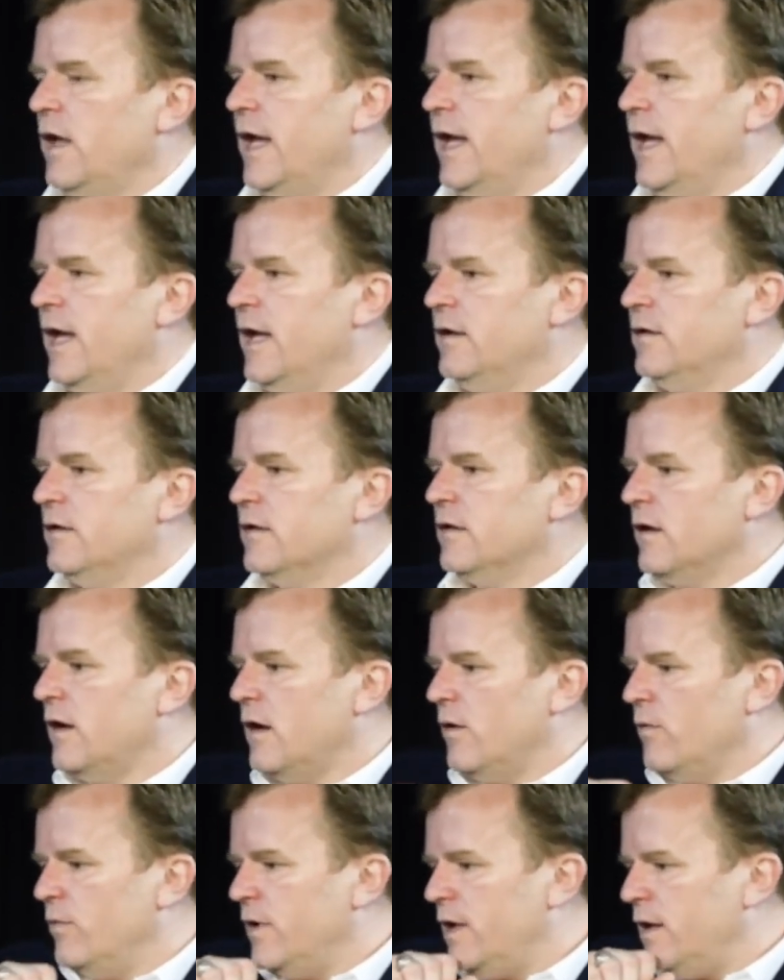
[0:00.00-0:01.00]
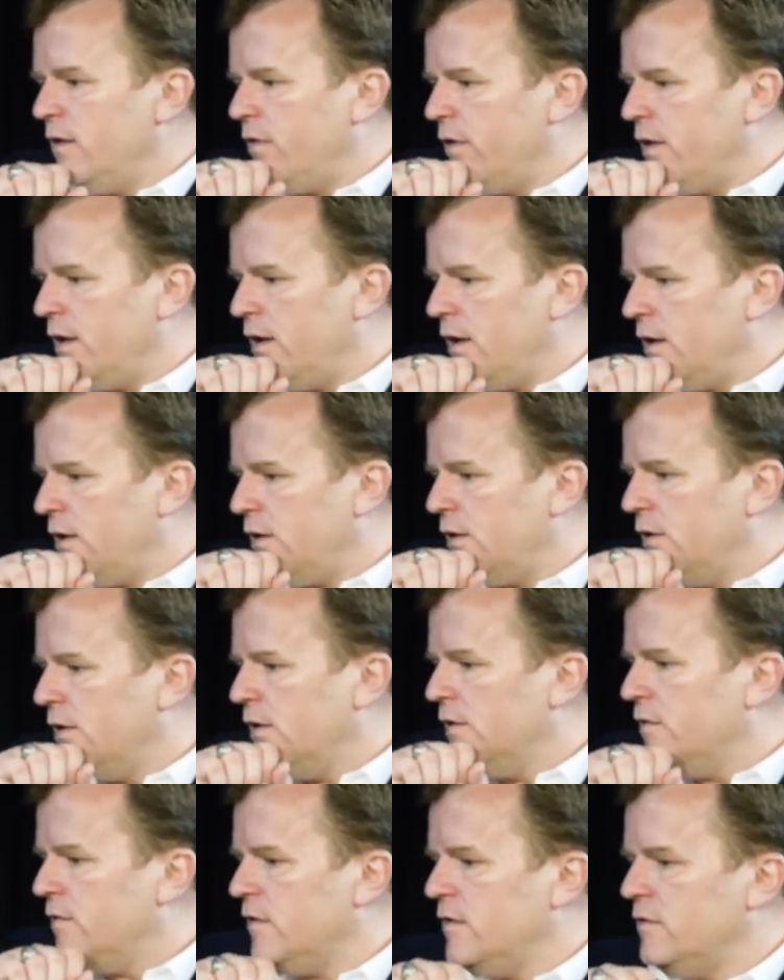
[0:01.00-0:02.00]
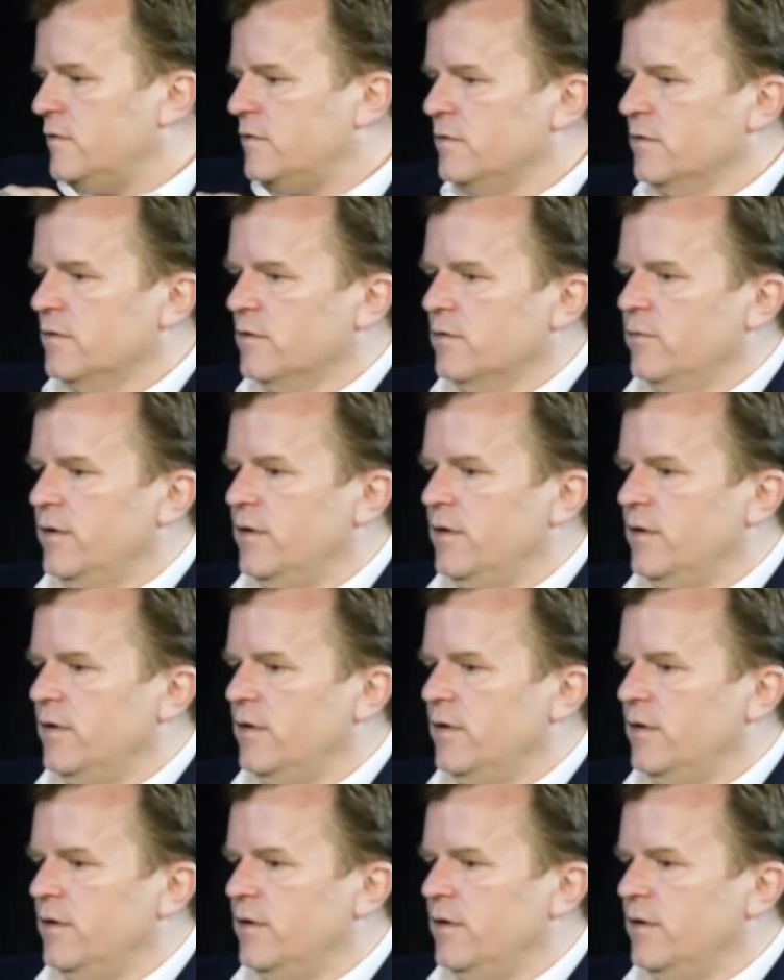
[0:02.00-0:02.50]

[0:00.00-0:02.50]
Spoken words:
And we think in digital,